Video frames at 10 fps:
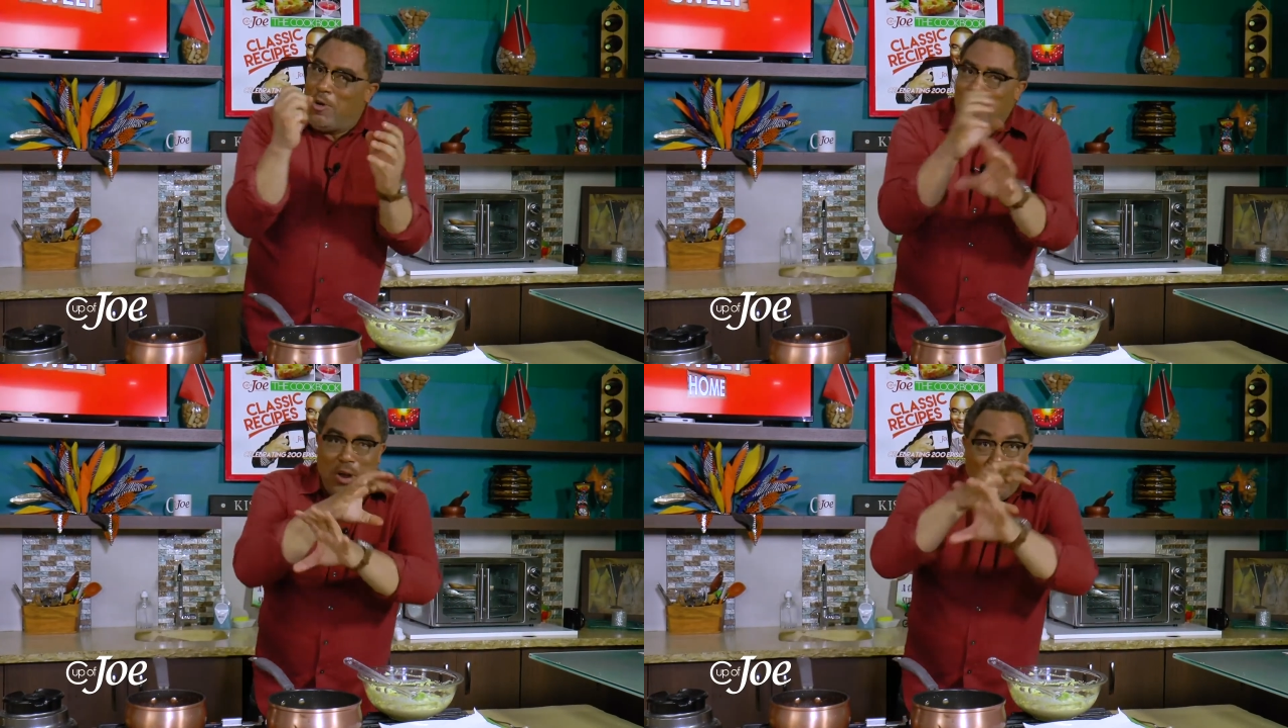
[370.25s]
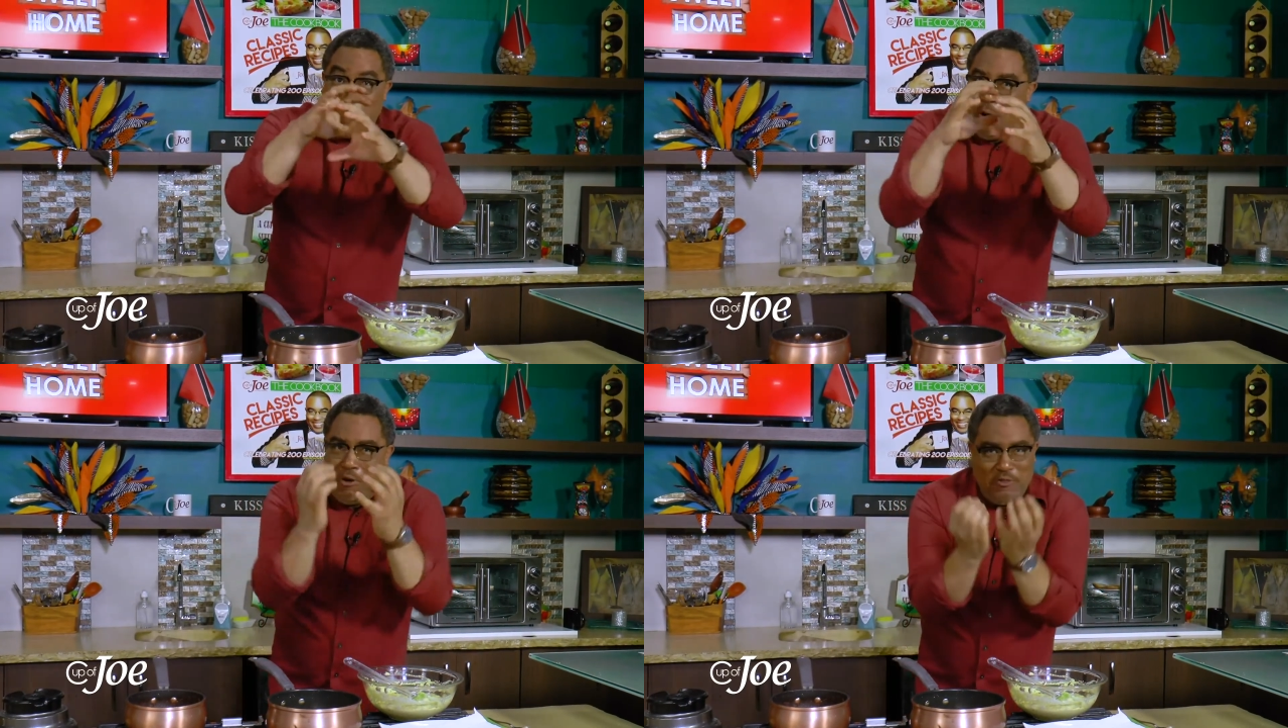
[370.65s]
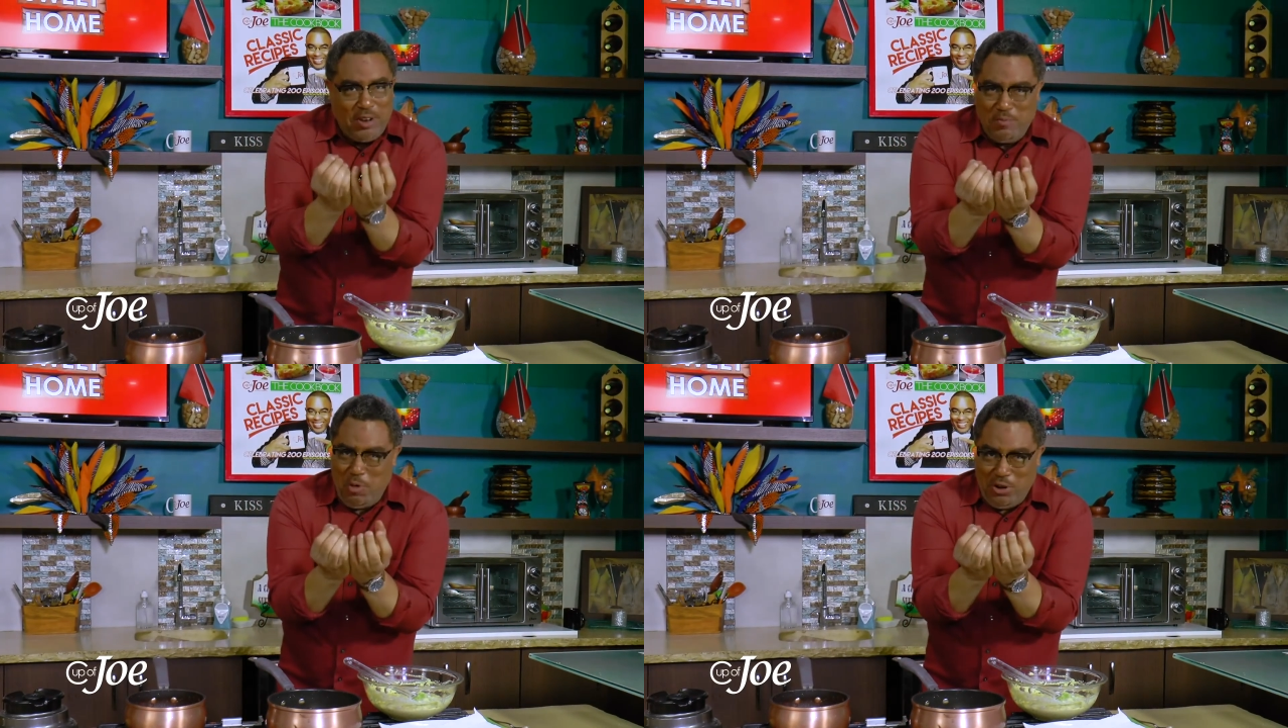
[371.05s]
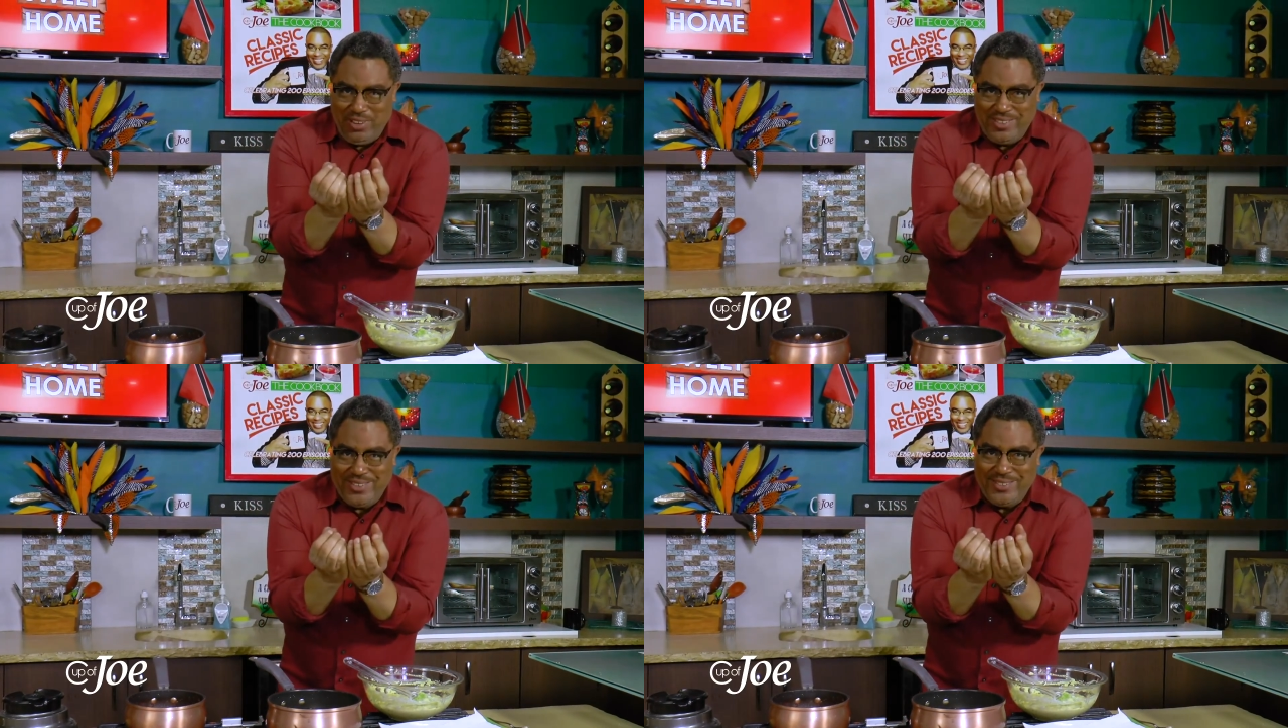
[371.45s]
were in perfect
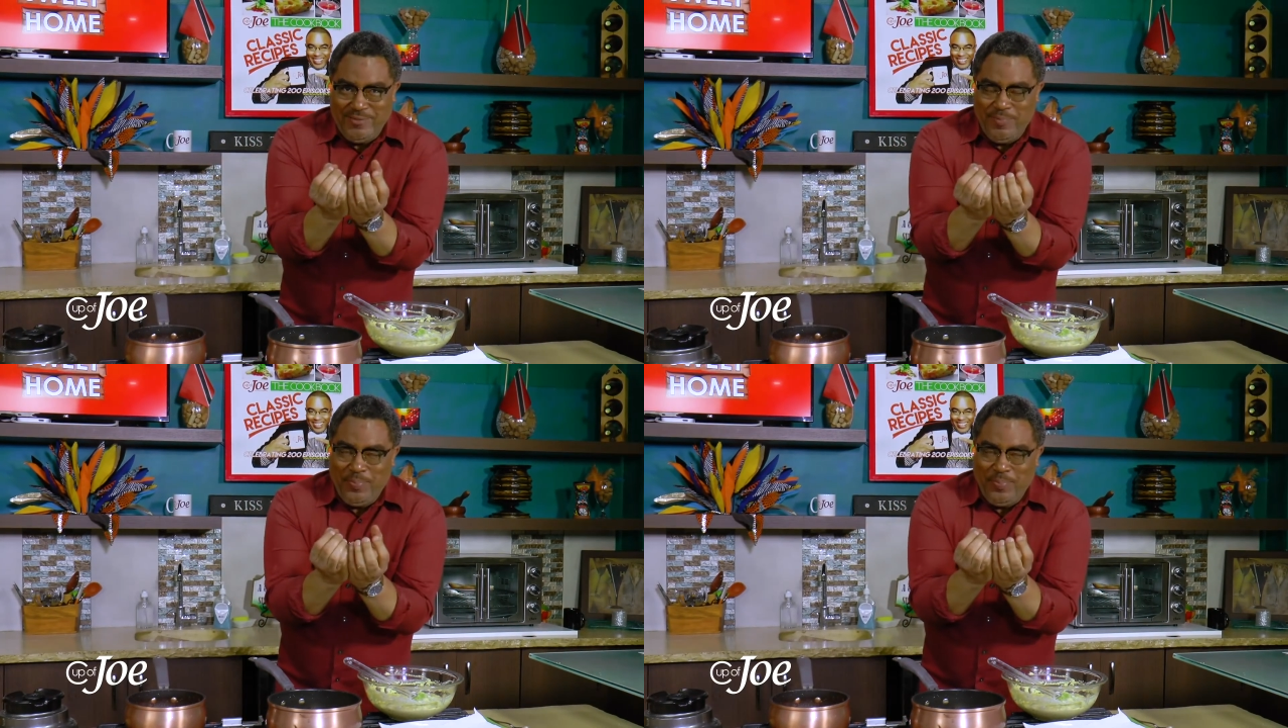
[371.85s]
balls,